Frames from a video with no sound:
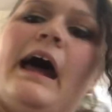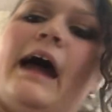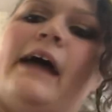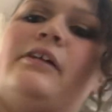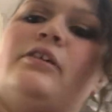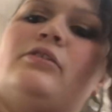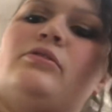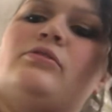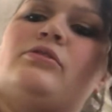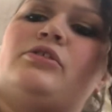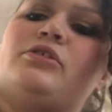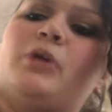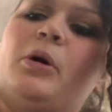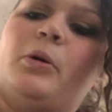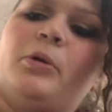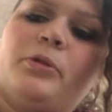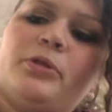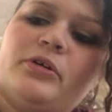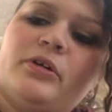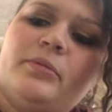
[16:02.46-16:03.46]
I don't
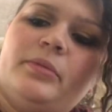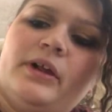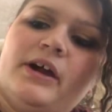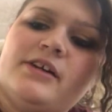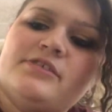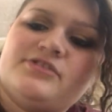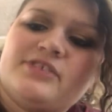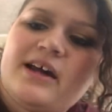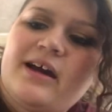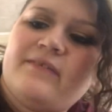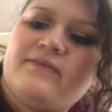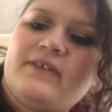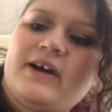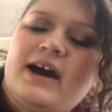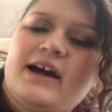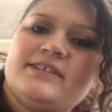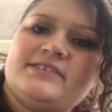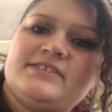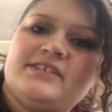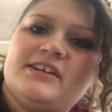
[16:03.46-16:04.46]
go through blush that
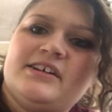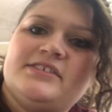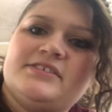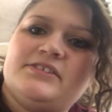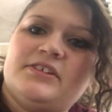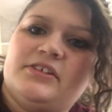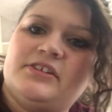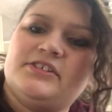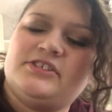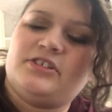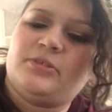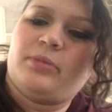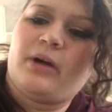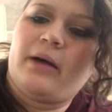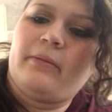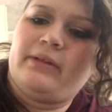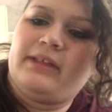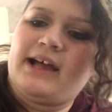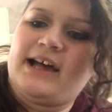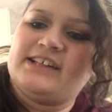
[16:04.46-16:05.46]
fast, so this will
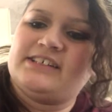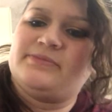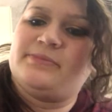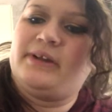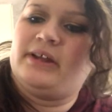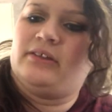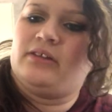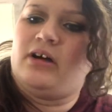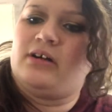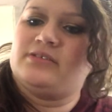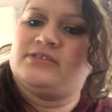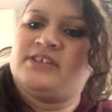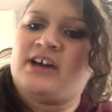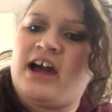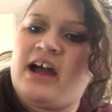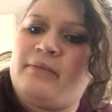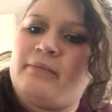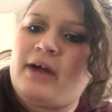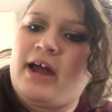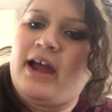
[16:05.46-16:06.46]
probably last me a long
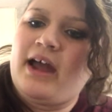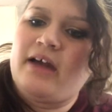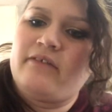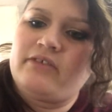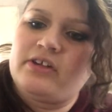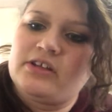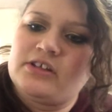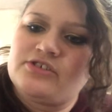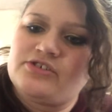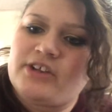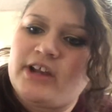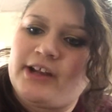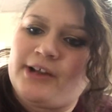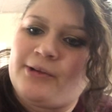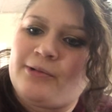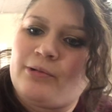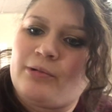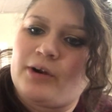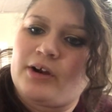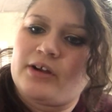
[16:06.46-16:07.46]
time. I have it in the shade
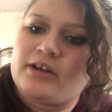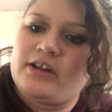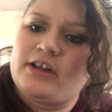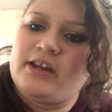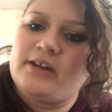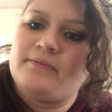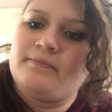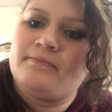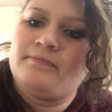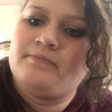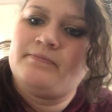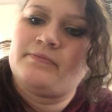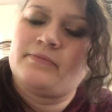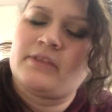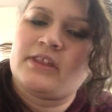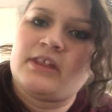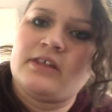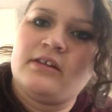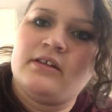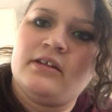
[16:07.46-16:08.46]
Quirky.
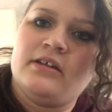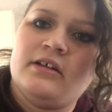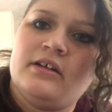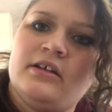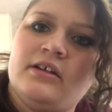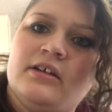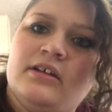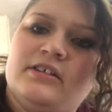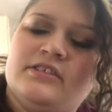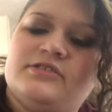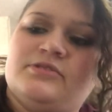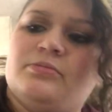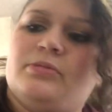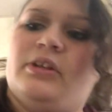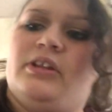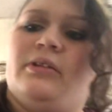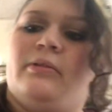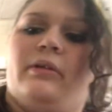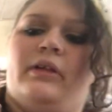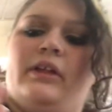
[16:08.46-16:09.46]
It's a
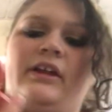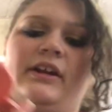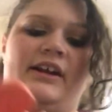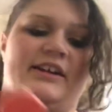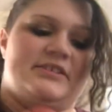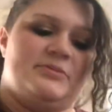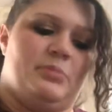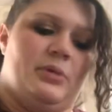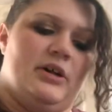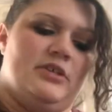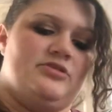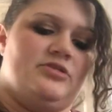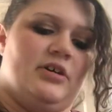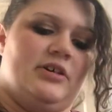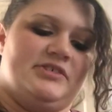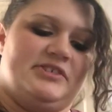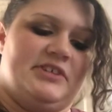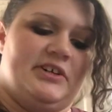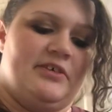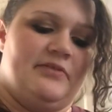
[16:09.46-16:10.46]
really, really nice blush
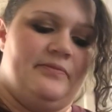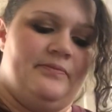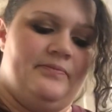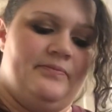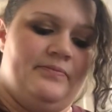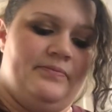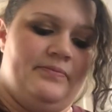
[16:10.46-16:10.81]
also.